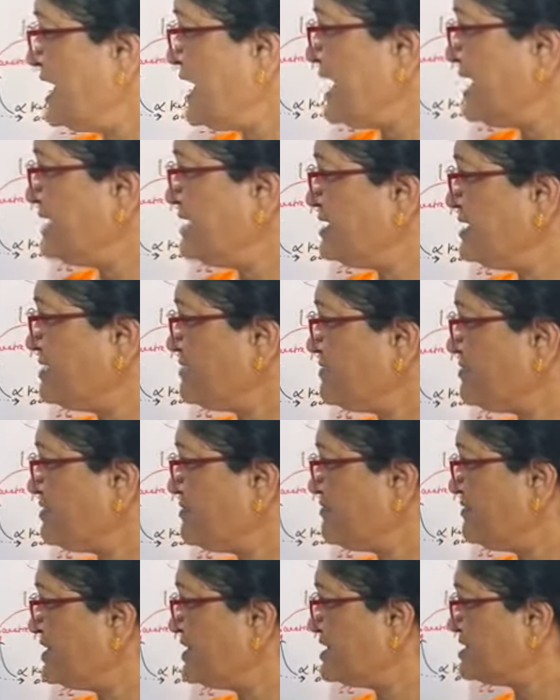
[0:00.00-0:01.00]
and here
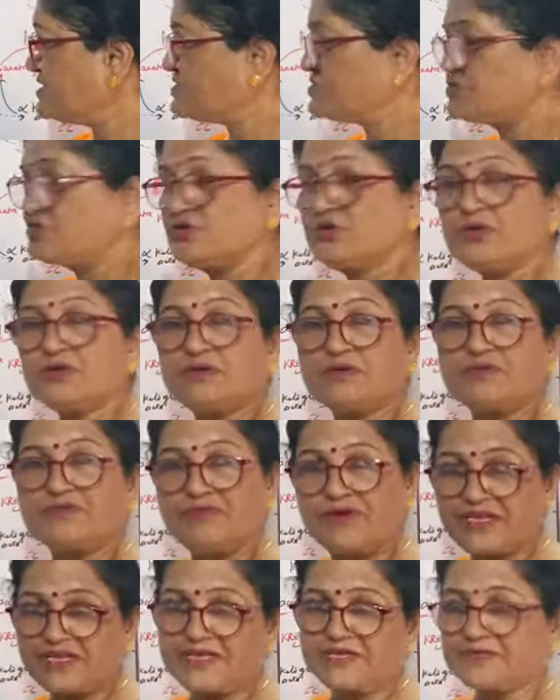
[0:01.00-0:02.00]
from ferrous to
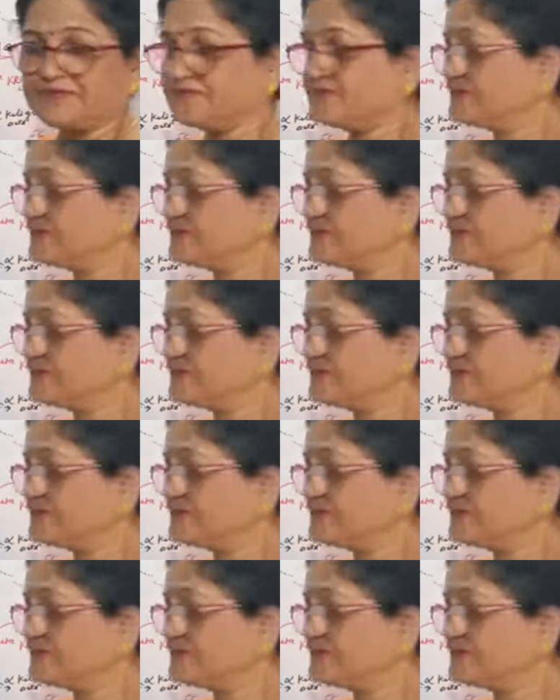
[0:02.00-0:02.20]
ferric.